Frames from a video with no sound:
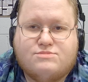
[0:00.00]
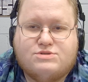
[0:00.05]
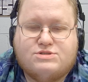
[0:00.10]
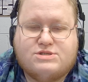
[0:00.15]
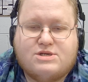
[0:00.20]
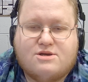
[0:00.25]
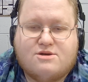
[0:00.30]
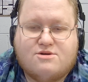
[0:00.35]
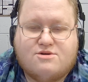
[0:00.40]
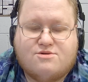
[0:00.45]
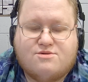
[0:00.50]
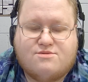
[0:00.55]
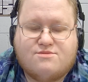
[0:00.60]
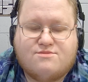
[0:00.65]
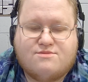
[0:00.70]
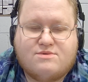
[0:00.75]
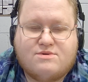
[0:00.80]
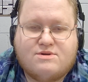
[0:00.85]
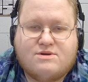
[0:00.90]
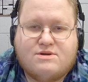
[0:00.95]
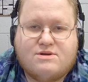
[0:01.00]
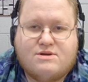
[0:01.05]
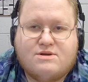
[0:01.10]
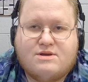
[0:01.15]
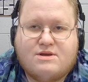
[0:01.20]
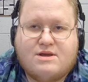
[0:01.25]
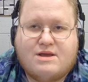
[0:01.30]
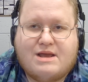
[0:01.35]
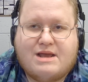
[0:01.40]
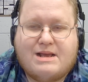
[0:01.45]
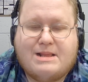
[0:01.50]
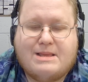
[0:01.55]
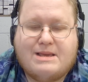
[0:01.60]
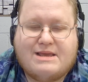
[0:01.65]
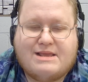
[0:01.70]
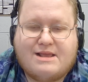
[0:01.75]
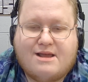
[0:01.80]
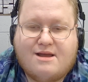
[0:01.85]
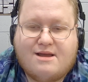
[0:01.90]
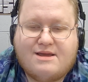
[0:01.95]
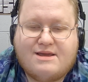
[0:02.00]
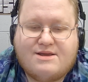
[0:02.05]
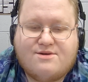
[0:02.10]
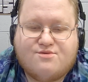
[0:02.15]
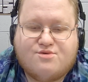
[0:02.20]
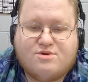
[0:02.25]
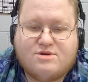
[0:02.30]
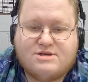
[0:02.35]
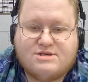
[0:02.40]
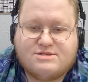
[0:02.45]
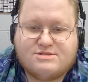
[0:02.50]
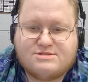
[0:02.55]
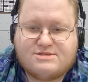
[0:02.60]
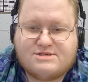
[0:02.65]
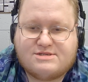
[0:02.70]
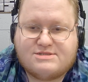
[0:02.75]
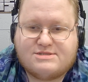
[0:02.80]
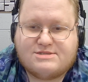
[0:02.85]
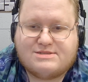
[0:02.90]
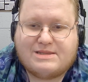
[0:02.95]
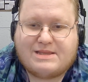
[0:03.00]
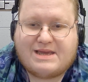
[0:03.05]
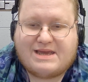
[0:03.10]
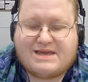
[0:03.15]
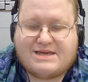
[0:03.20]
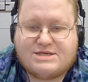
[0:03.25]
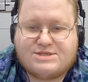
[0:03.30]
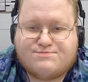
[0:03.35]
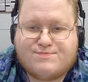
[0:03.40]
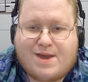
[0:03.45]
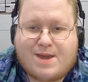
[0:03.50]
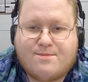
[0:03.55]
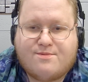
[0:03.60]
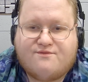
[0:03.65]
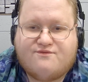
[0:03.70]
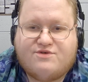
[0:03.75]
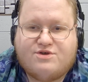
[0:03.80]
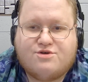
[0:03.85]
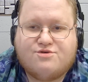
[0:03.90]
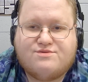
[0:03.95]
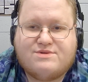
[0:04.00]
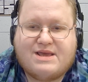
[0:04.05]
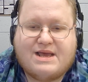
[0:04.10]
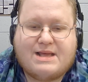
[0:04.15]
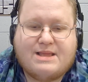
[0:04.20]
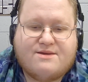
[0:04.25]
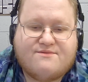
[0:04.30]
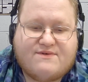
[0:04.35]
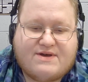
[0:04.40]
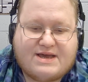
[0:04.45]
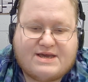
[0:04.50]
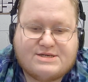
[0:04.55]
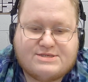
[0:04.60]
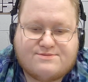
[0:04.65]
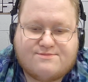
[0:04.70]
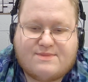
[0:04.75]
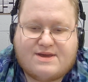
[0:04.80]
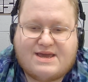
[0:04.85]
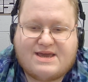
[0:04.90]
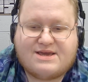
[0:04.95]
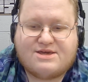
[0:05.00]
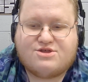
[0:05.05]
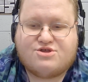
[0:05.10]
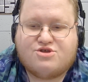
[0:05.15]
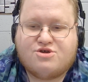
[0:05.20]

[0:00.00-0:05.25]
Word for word: So, LA Knight was his last pay per view televised match